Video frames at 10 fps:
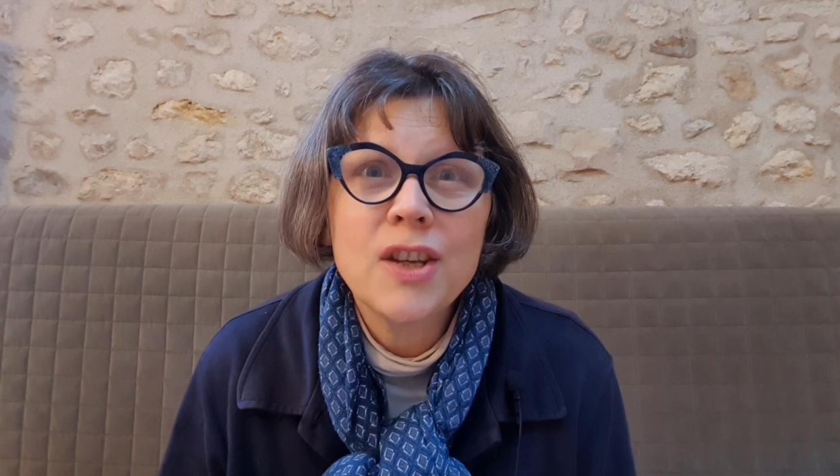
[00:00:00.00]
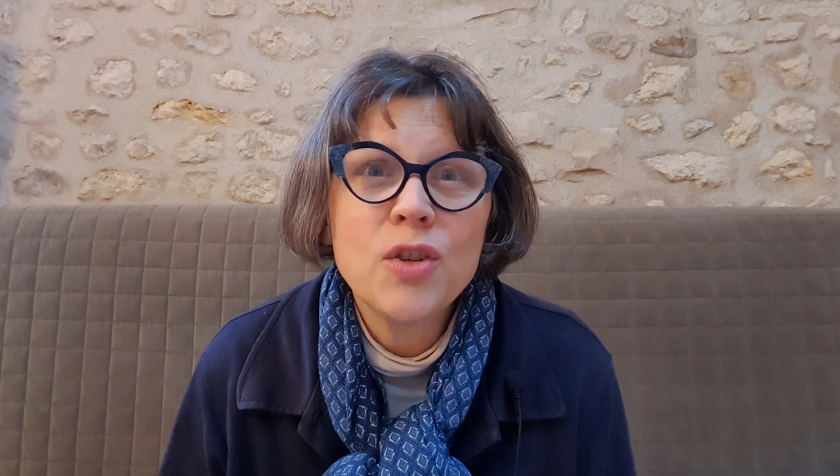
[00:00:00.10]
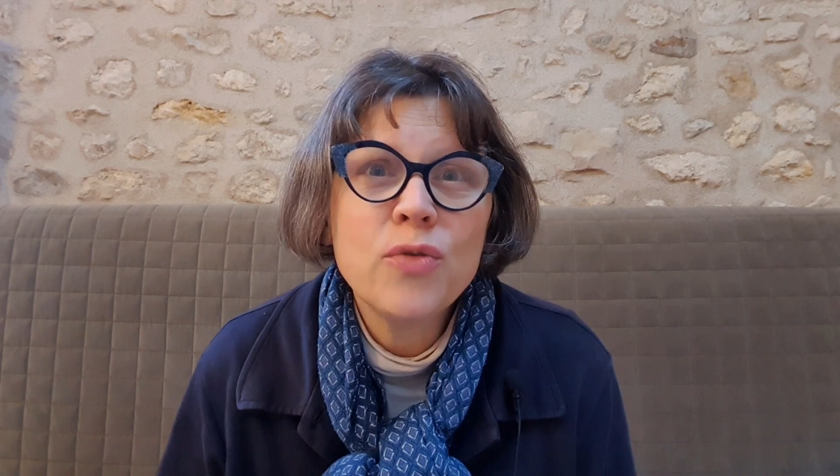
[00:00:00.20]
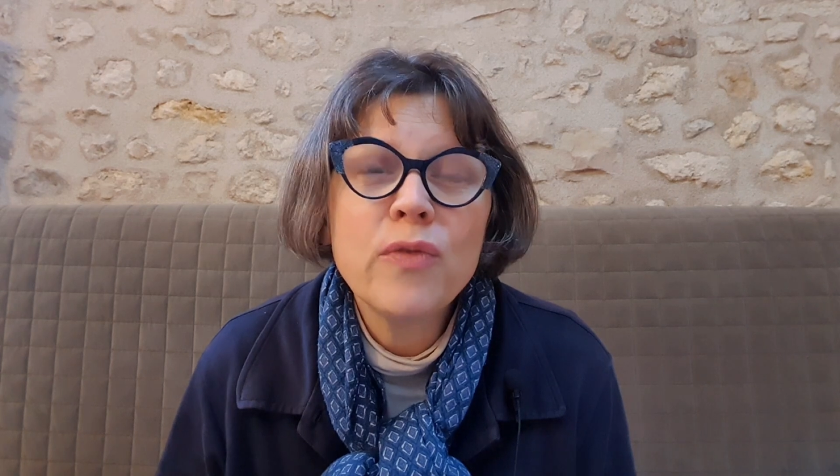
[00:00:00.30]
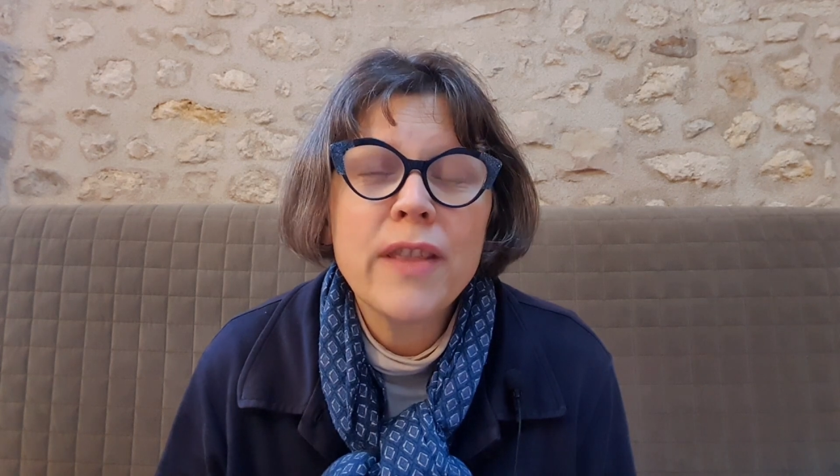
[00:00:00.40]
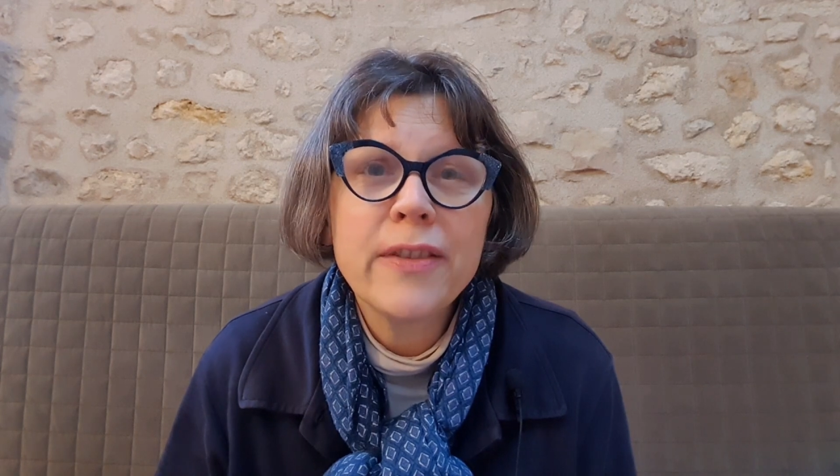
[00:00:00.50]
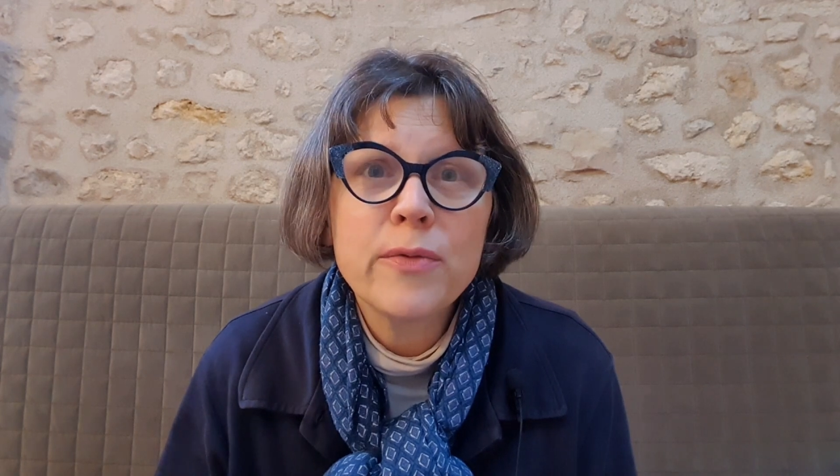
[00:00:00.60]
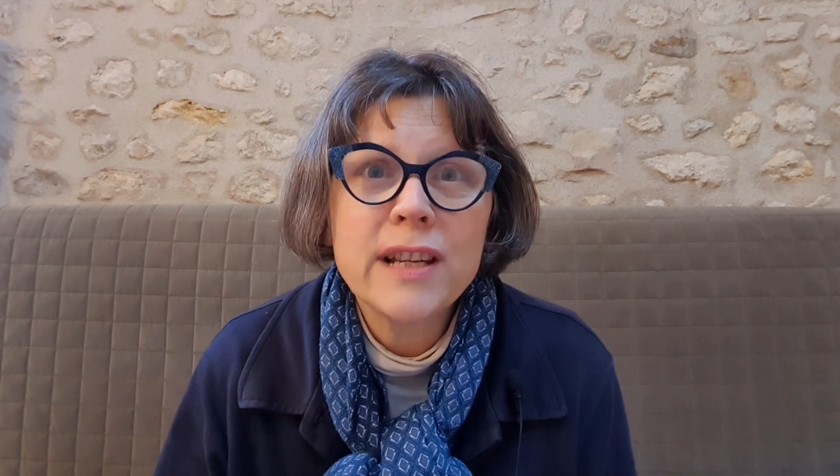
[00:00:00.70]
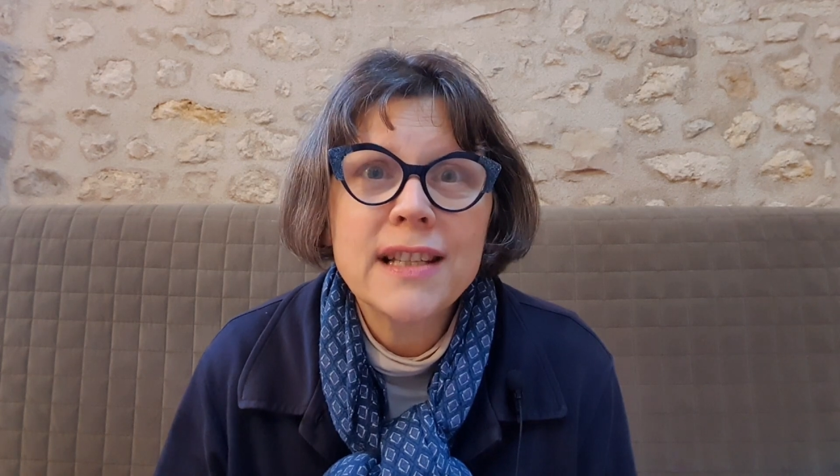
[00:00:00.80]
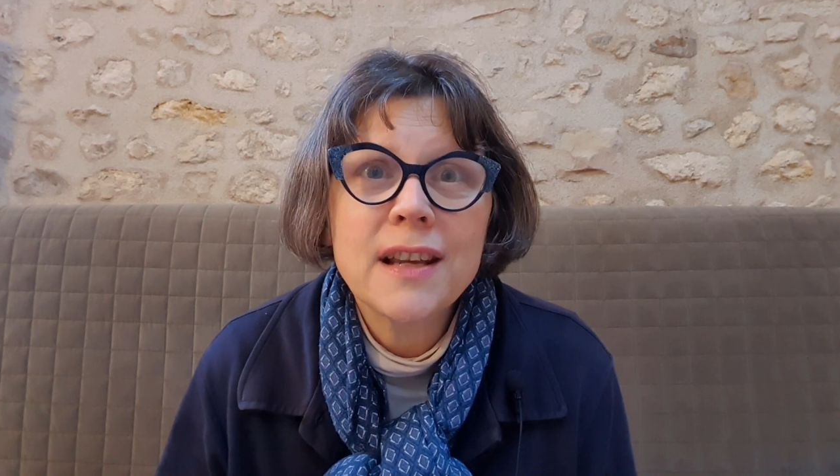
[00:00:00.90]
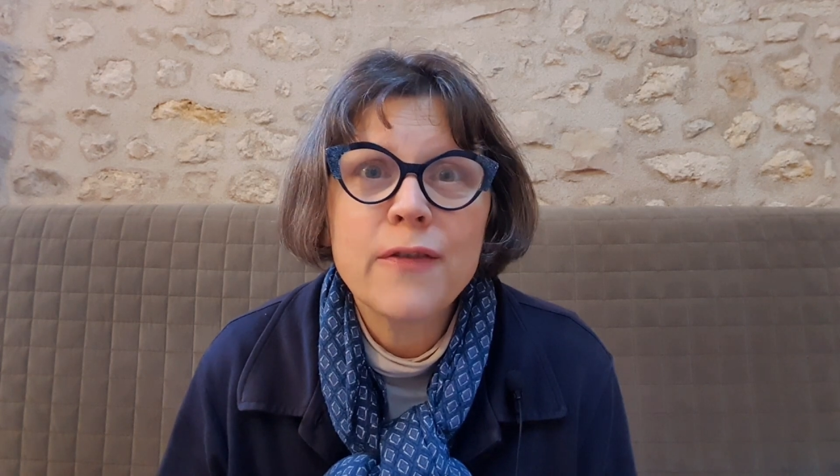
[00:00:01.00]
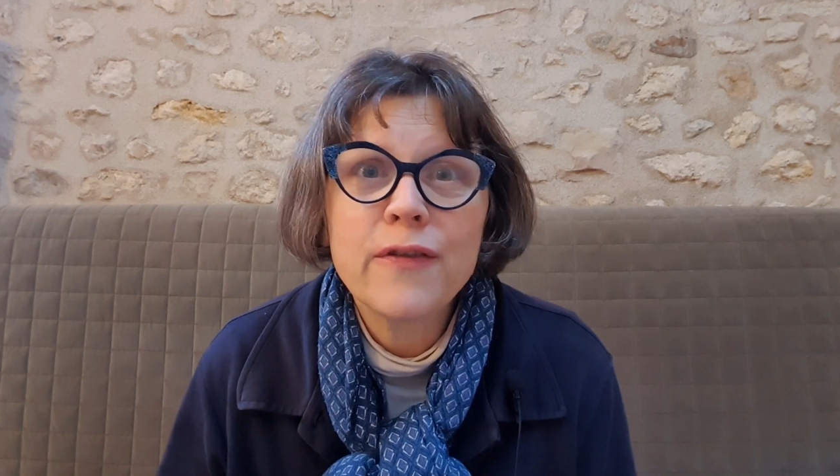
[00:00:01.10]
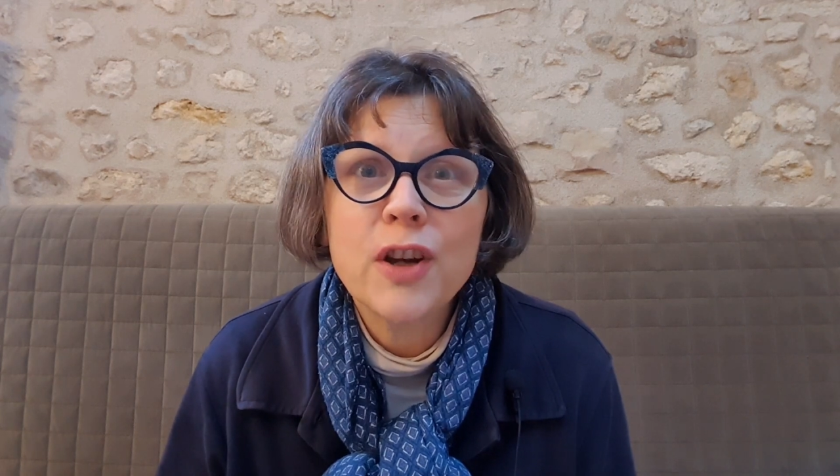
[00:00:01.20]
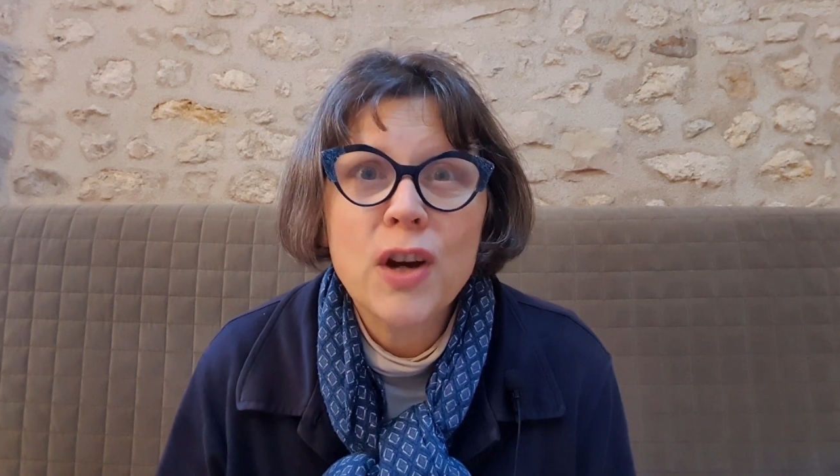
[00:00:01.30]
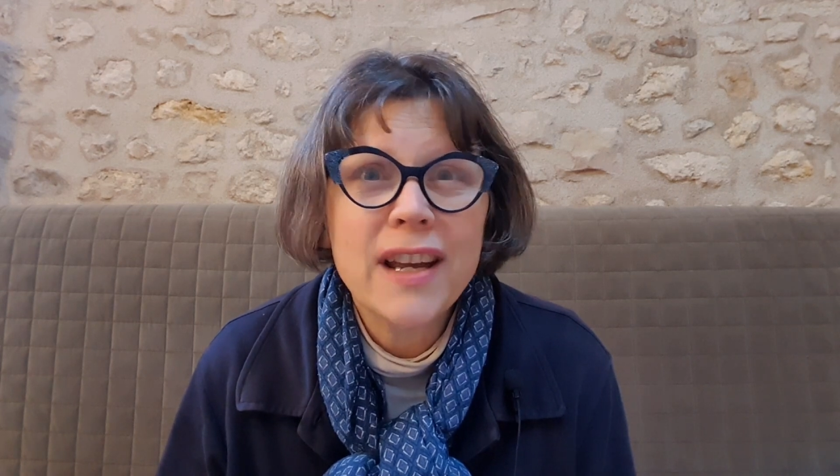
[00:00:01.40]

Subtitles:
you run the risk of